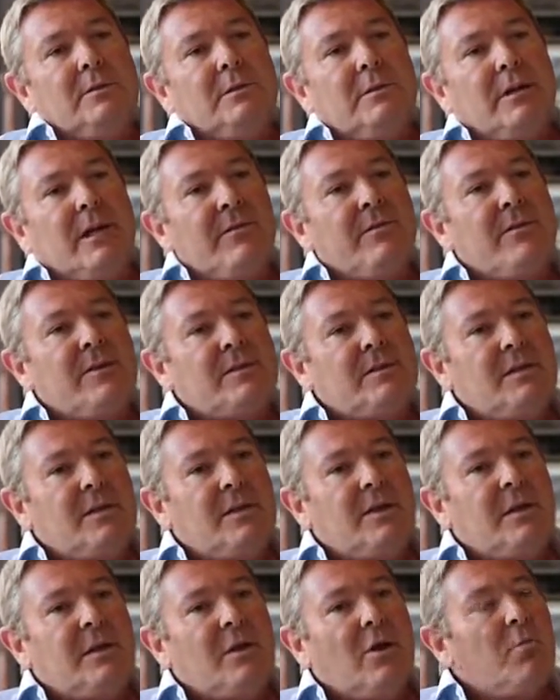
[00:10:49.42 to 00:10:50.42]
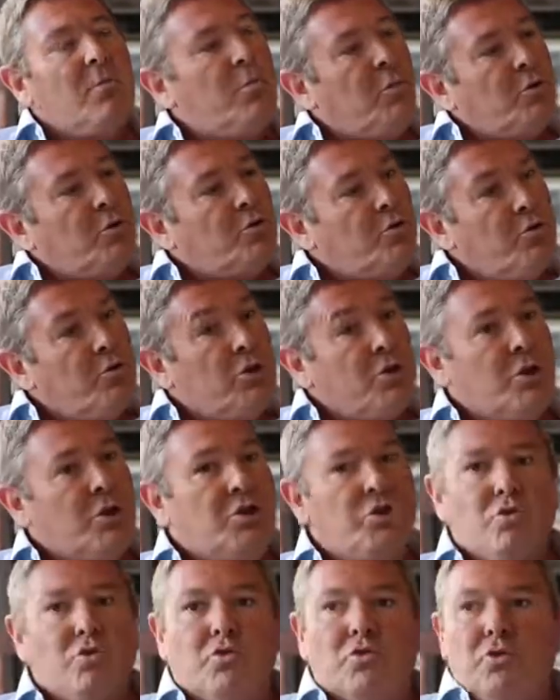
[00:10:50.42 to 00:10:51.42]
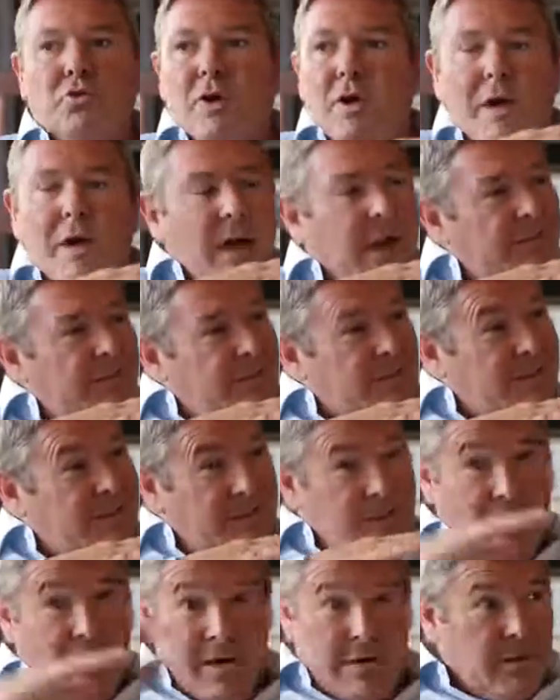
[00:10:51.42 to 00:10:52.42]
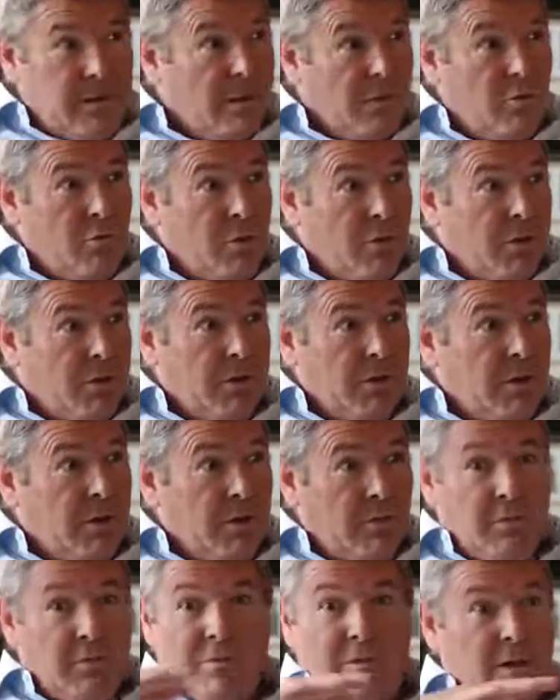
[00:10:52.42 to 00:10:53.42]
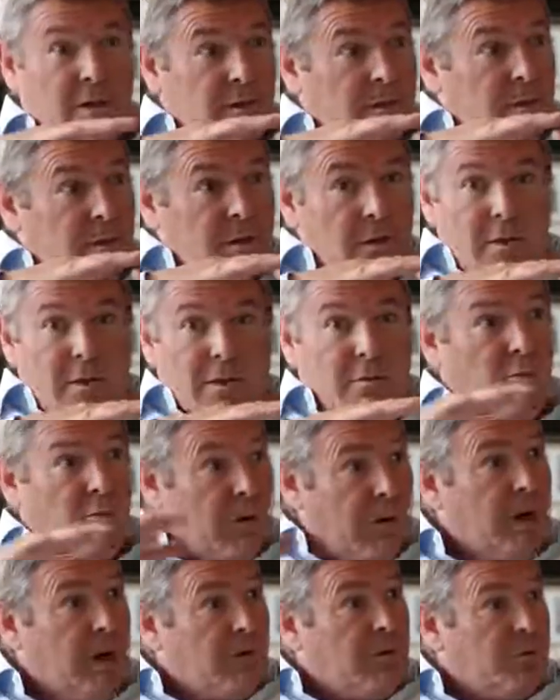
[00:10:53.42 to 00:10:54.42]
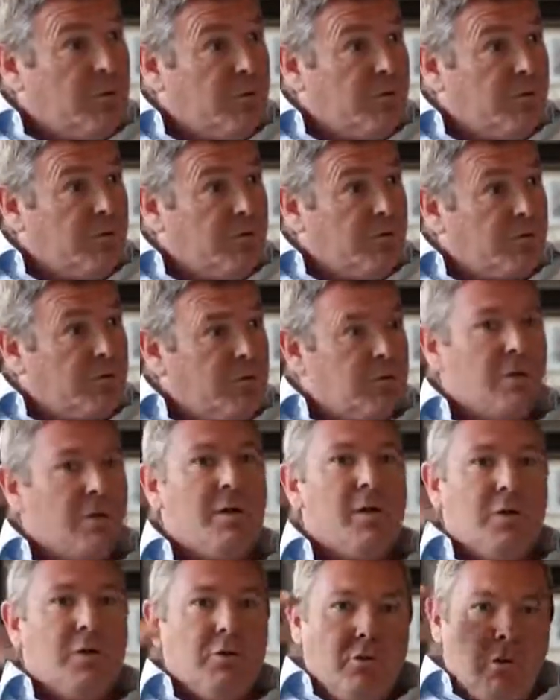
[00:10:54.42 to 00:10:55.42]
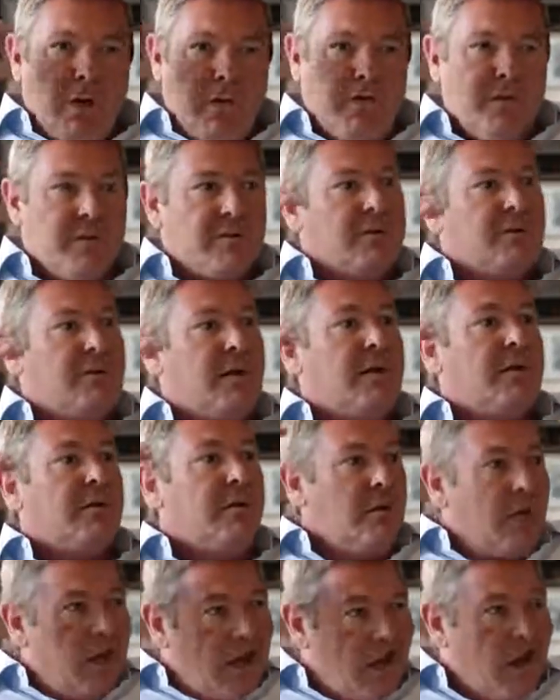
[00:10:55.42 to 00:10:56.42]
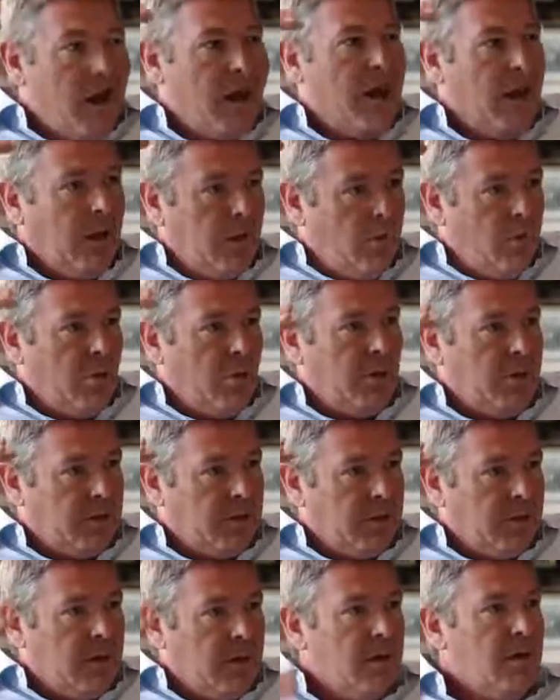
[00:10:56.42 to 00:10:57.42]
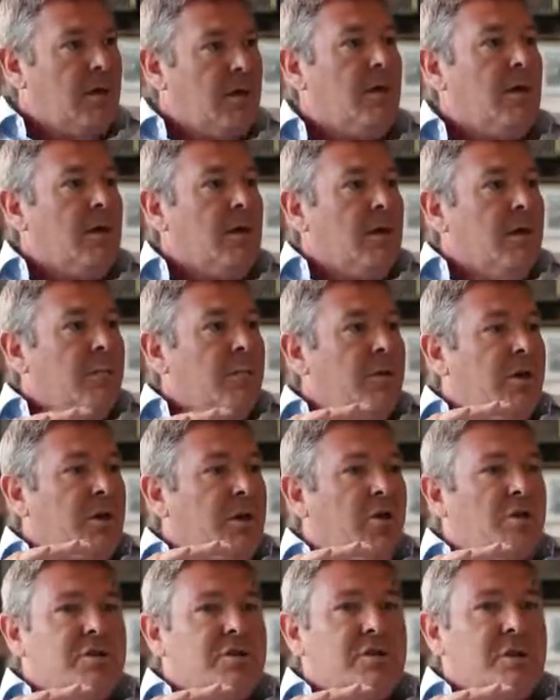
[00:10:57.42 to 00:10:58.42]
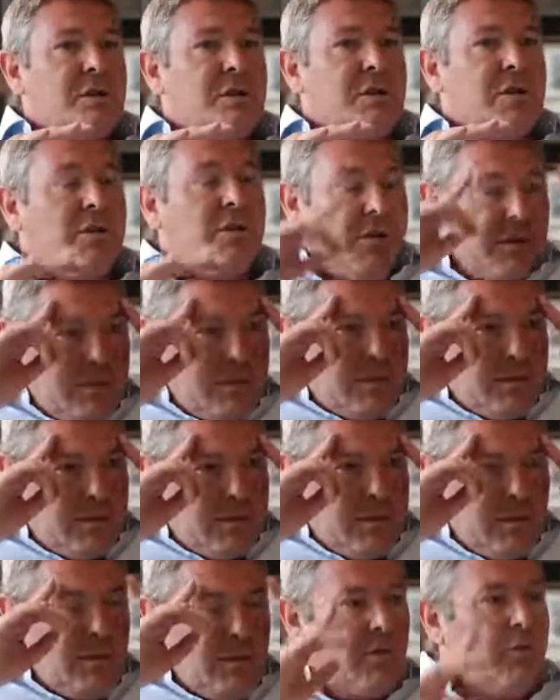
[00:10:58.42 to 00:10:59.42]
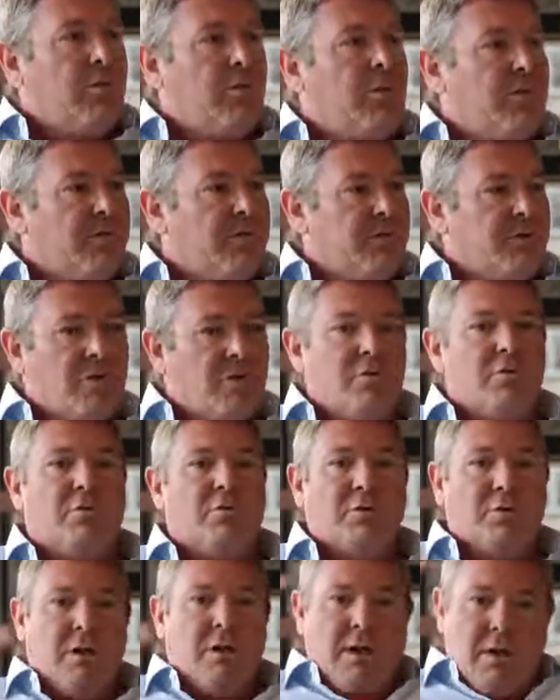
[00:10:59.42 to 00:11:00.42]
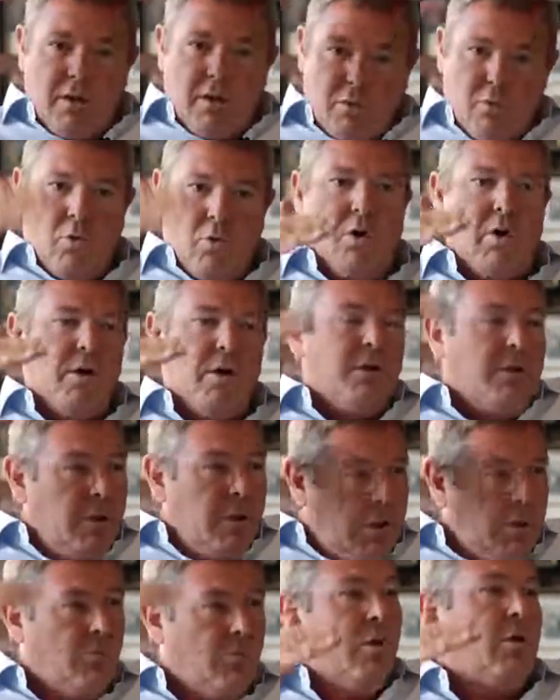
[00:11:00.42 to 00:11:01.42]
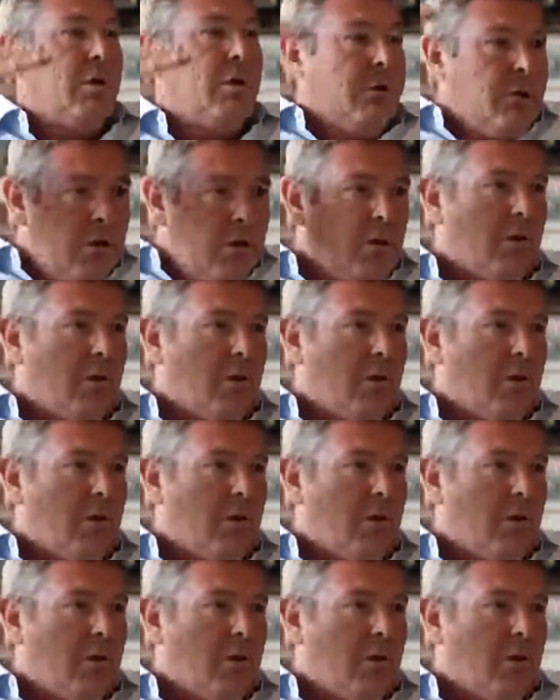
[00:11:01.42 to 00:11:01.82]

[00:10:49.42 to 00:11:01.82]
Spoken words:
give us the opportunity to have a standard quality within 100 producer, to have a standard high quality. Because this is the goal of Franciacorta. Quality, quality,